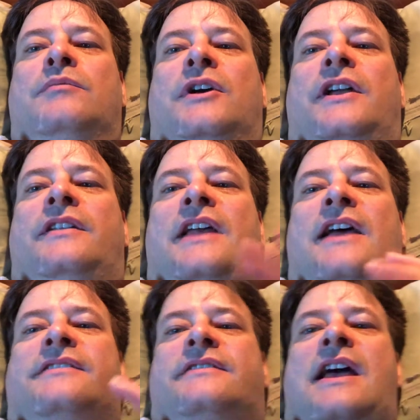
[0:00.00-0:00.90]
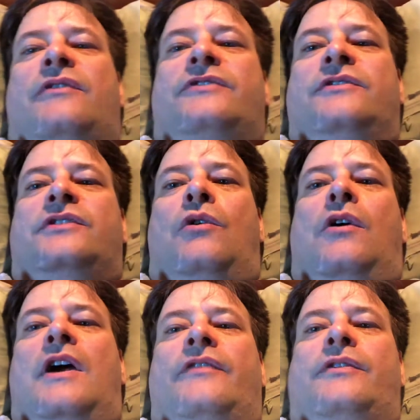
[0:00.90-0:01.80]
but that's out the
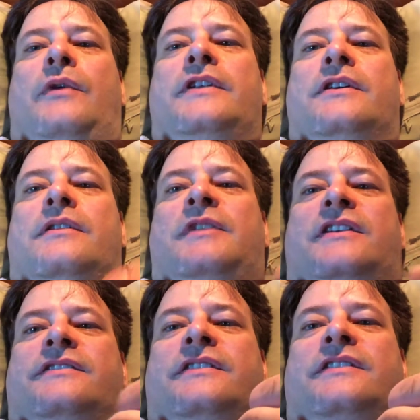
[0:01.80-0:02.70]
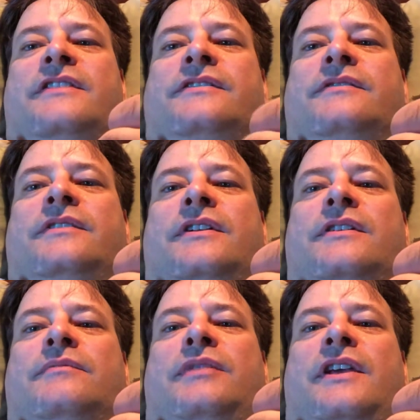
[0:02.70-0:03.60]
door, out the window because it doesn't, you
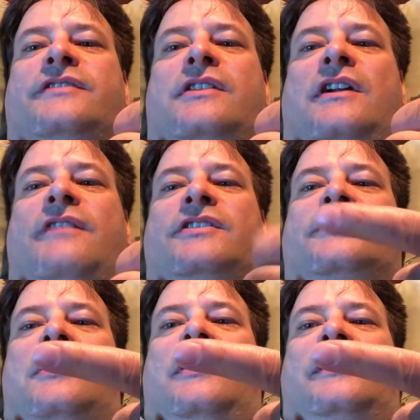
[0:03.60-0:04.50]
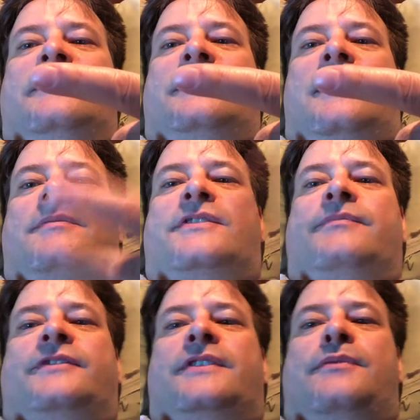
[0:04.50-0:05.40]
know, play song after song and it skips.
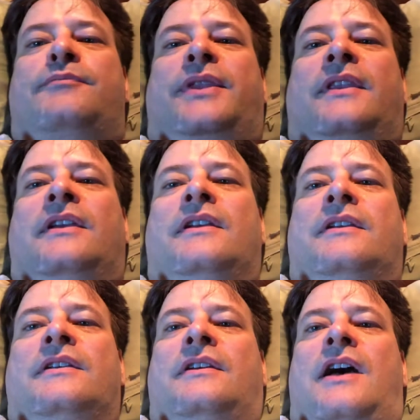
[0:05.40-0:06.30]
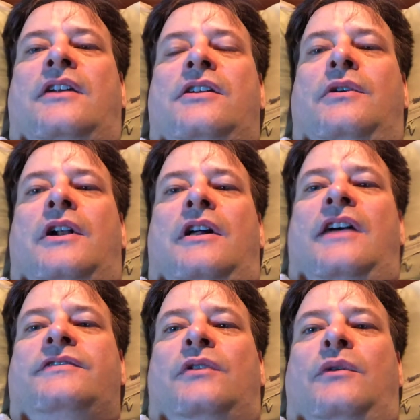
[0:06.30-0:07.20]
So I don't know what I'll
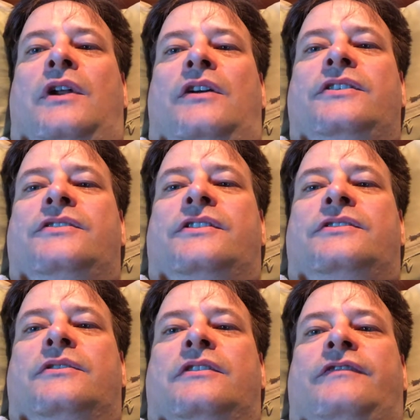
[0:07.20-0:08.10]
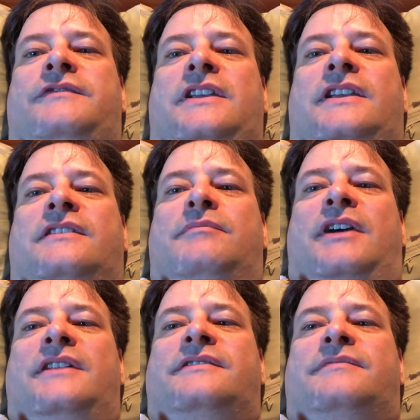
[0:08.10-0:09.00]
have to, what I'll use the 250
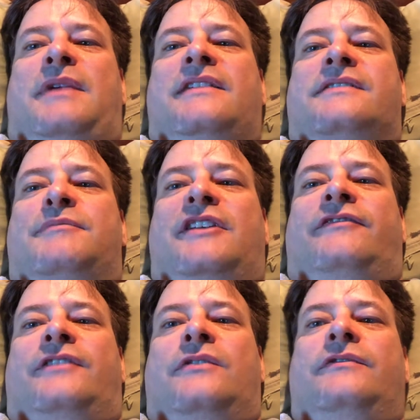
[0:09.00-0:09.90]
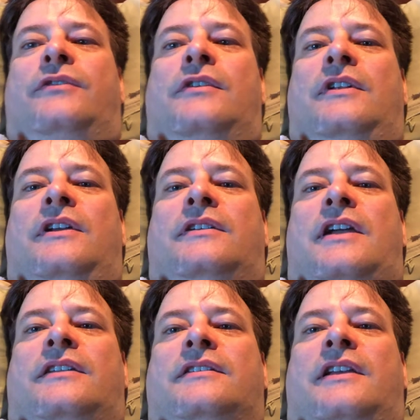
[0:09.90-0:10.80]
gigabytes space on my phone for. Like
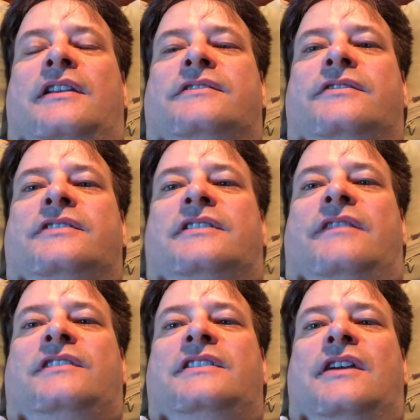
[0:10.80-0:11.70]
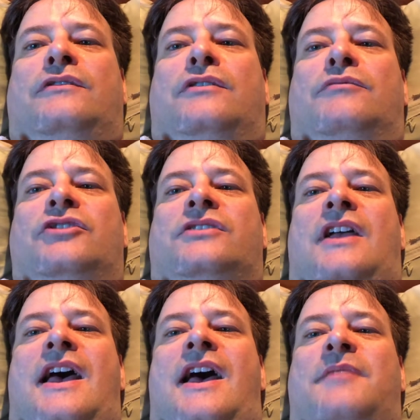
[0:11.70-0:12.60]
I can, I guess I'll just have to download a bunch of
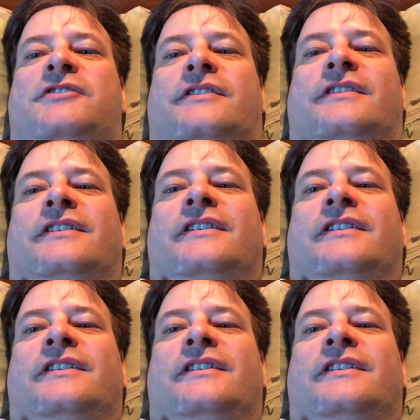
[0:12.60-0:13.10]
apps and